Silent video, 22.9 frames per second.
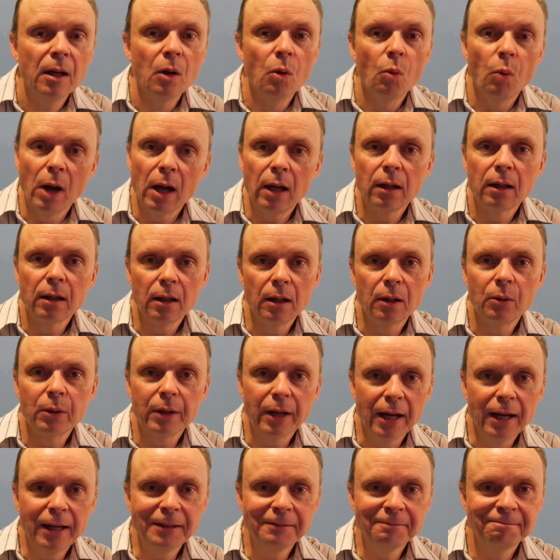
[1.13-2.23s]
Well, hello
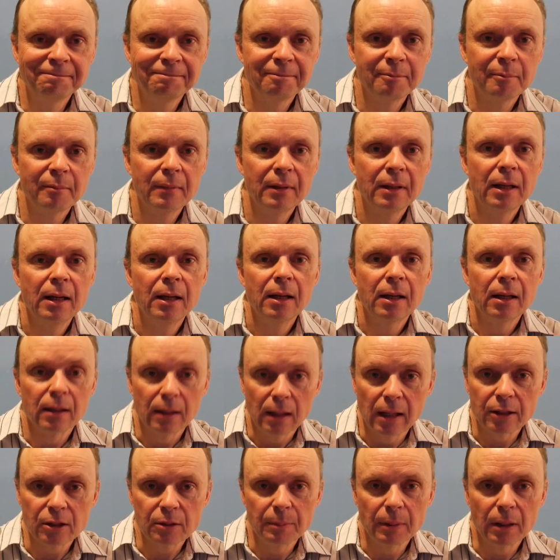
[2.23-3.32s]
again.
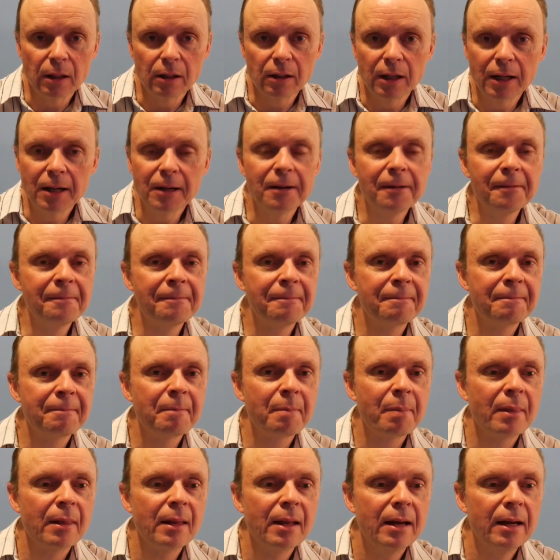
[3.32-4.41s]
Les Miller here.
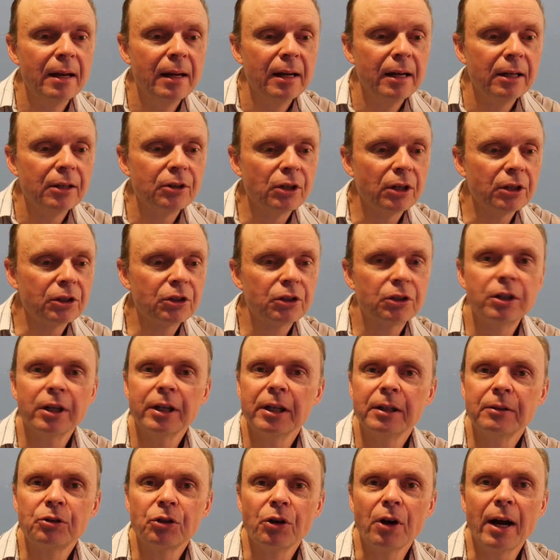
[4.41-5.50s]
Just
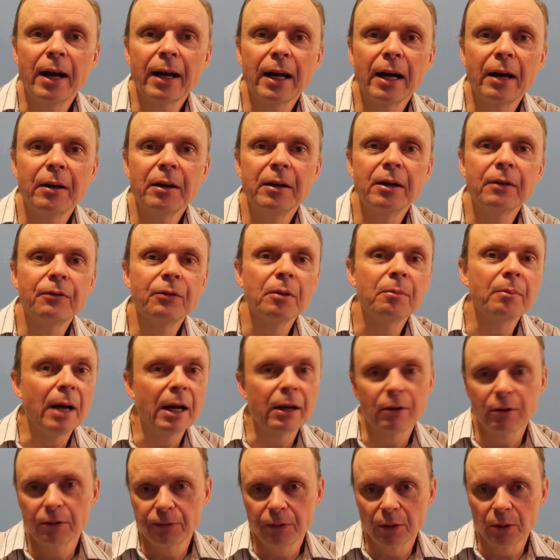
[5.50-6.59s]
trying out a different
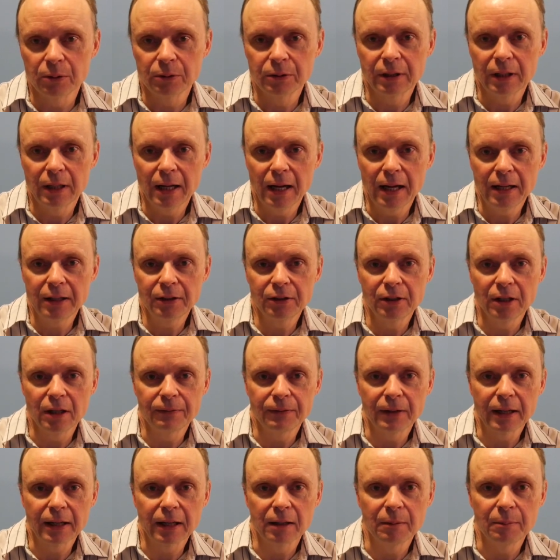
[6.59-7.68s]
microphone today, see
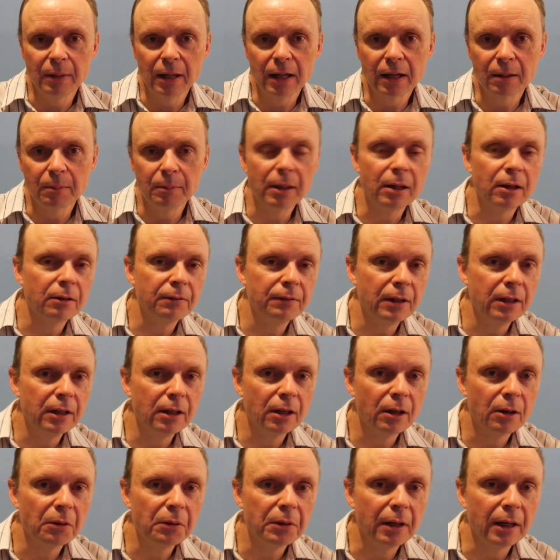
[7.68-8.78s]
if I can make a better
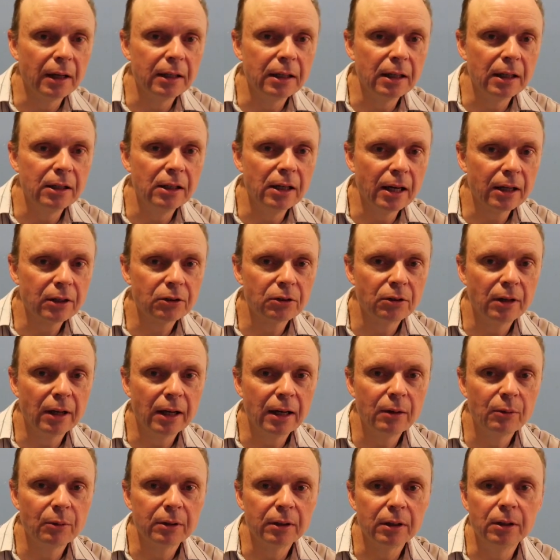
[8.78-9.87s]
video than I did
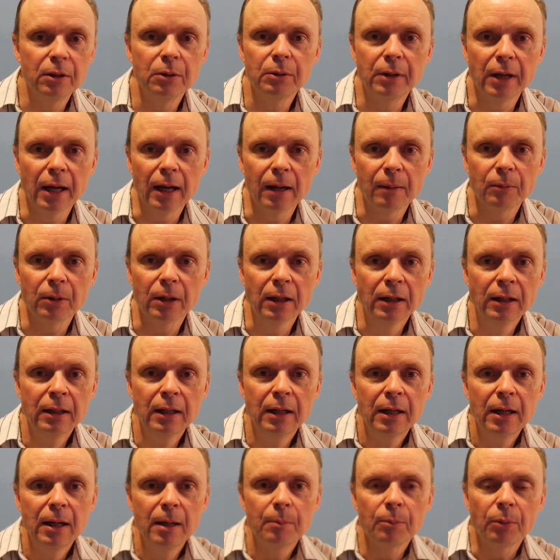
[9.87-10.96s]
yesterday with the new camera.
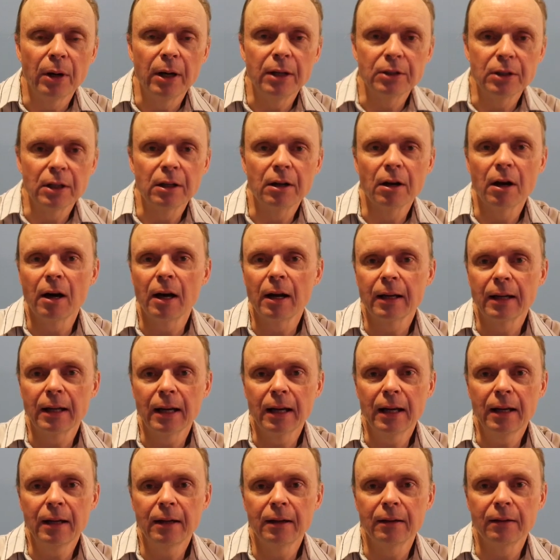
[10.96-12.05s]
Praising God
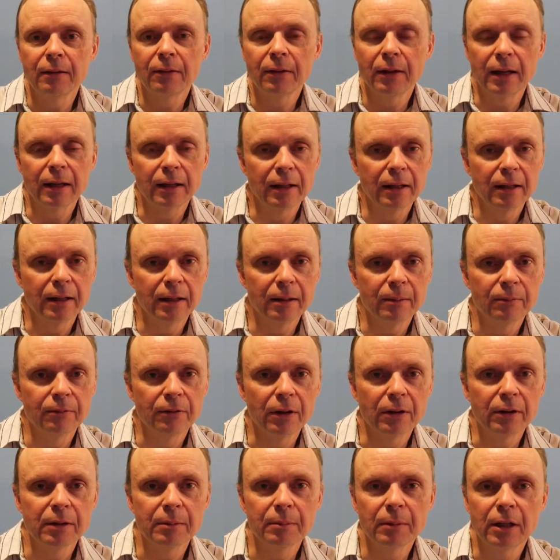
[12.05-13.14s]
again and thanking Him
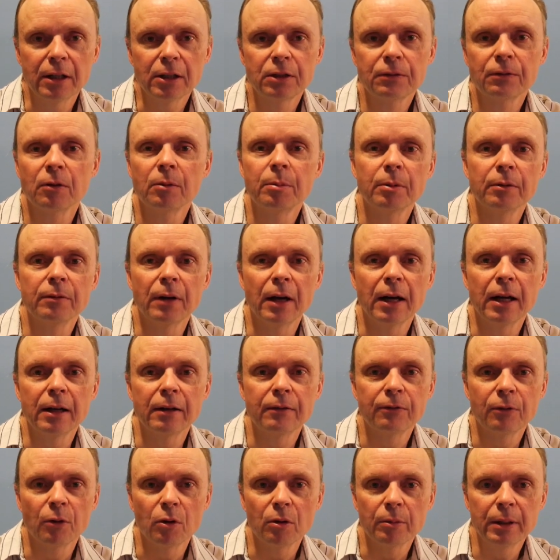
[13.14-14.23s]
very much for providing
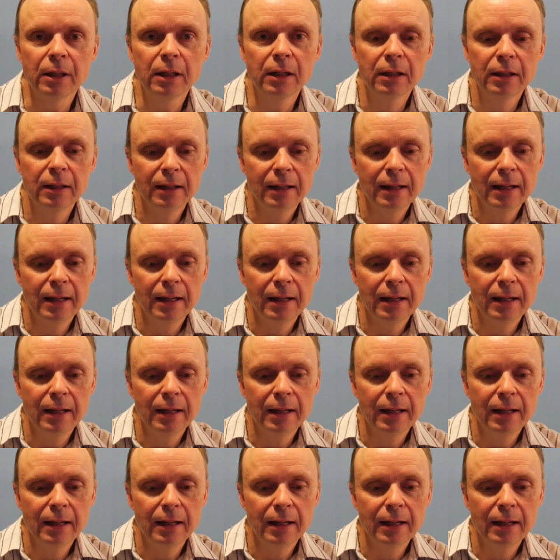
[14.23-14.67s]
for me.